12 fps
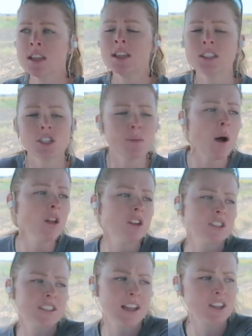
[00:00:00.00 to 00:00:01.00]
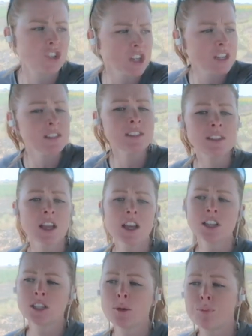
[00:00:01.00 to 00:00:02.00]
in smaller sections
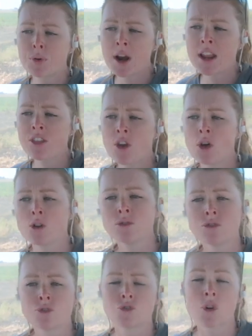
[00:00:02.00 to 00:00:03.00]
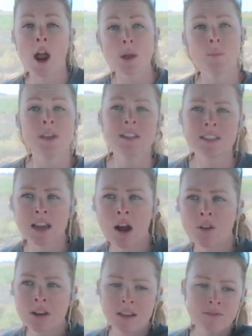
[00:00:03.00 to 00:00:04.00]
to break those dry weeds
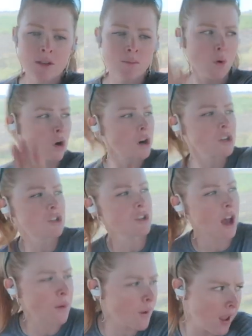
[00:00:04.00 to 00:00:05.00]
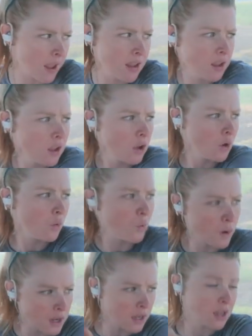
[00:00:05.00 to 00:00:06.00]
down even more, so that way
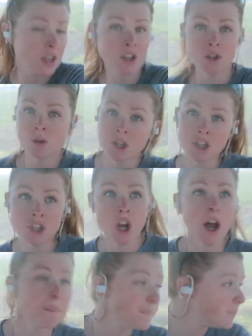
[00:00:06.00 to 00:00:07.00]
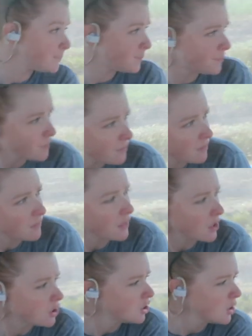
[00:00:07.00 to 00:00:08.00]
we can do a good job.
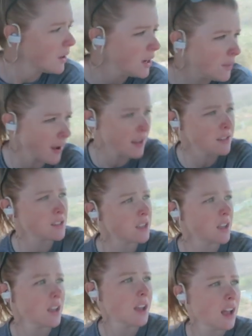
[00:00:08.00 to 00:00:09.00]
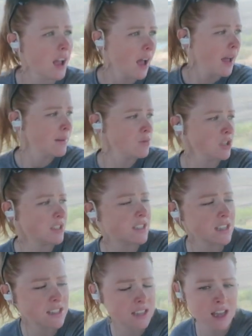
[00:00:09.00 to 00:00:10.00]
So anyways, I'm just
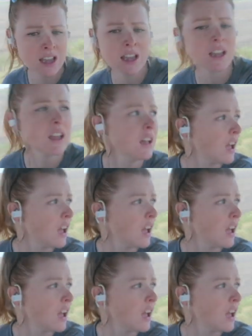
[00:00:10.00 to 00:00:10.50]
disking.